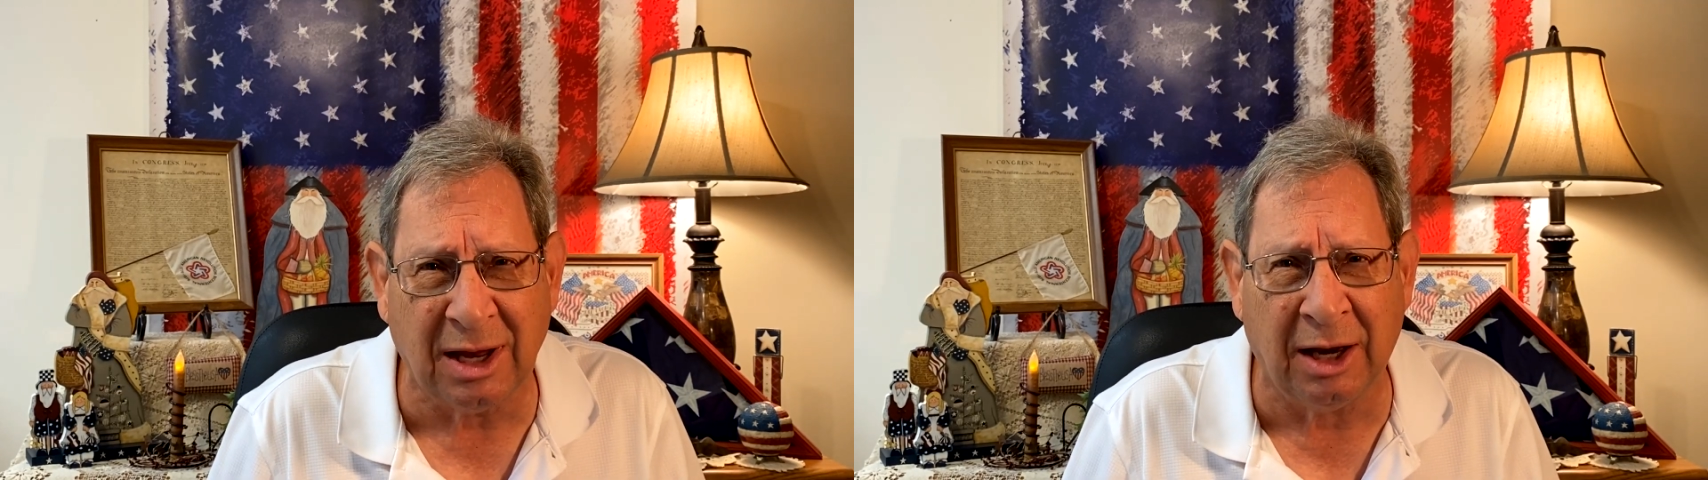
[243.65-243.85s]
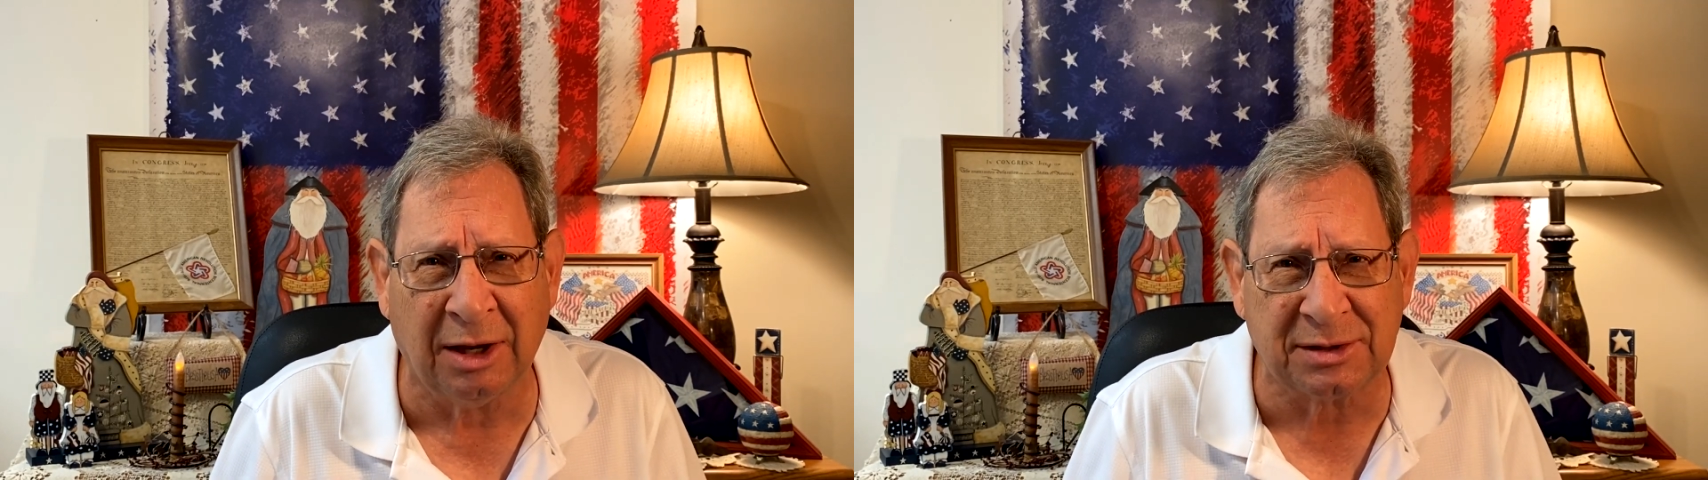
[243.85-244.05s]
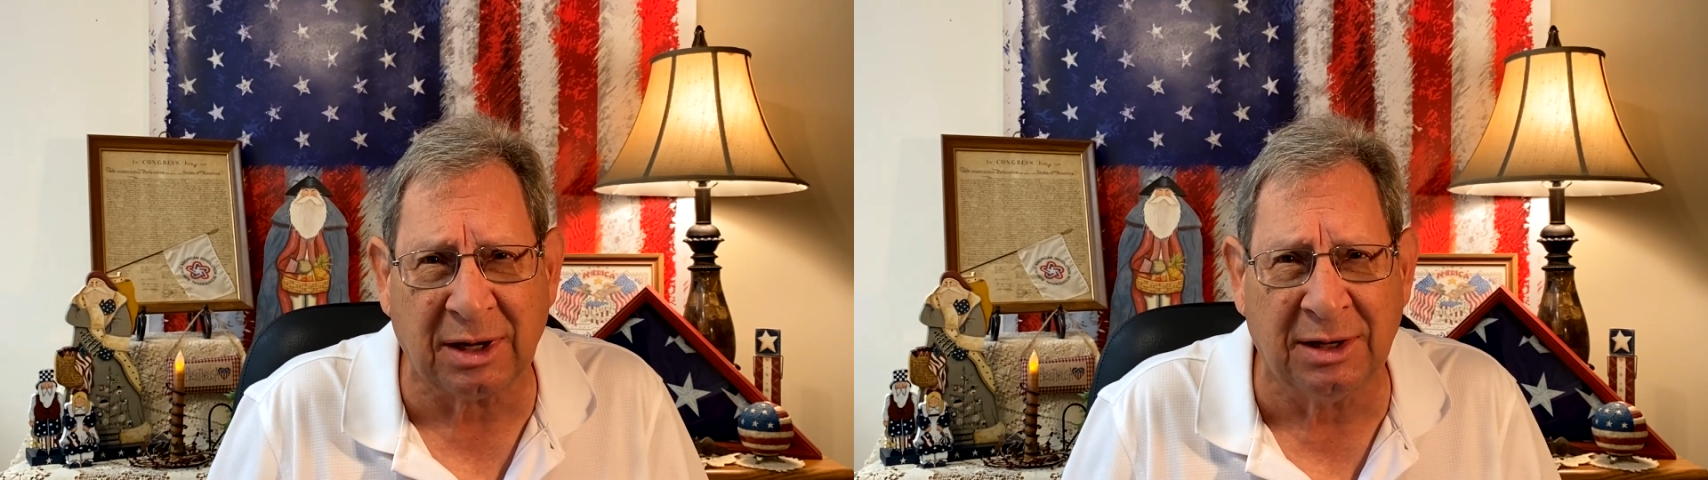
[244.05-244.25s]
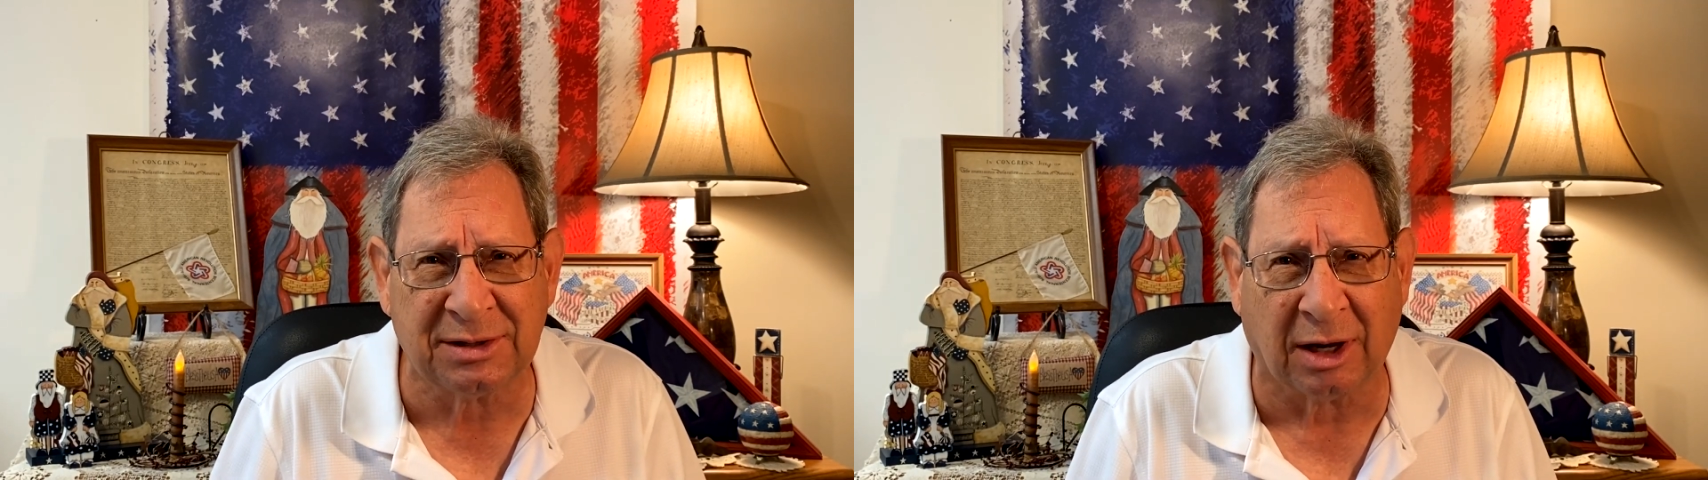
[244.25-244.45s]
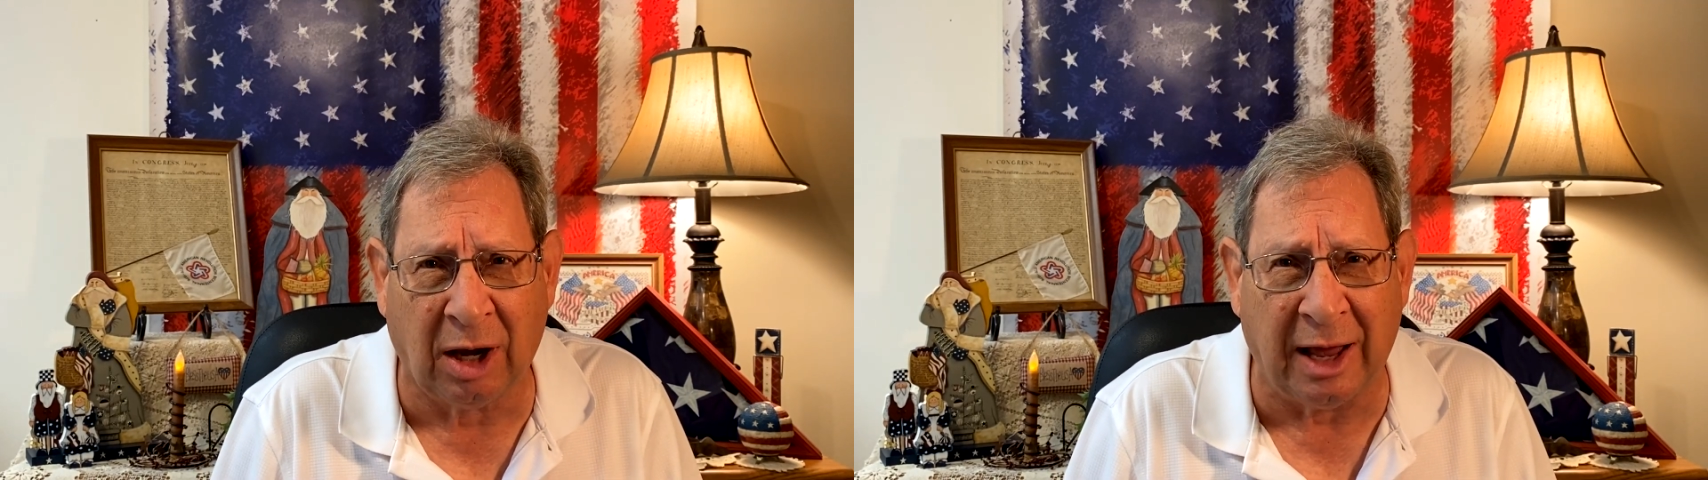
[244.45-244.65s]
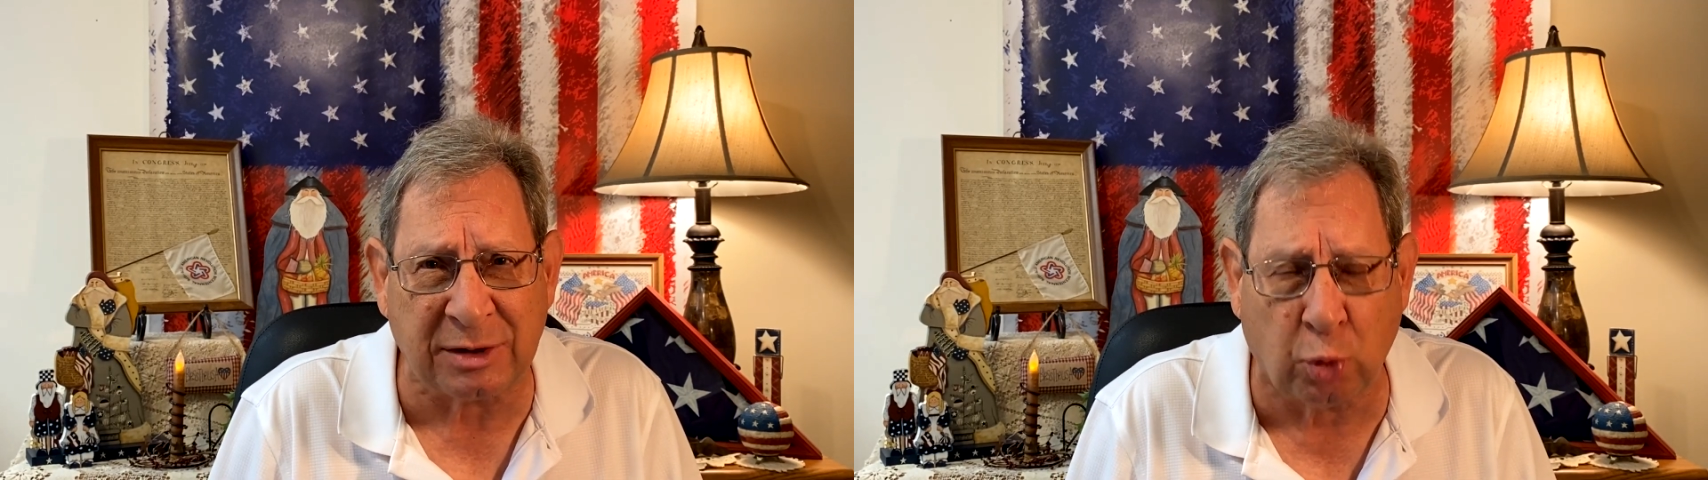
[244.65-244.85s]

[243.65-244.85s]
and it's a class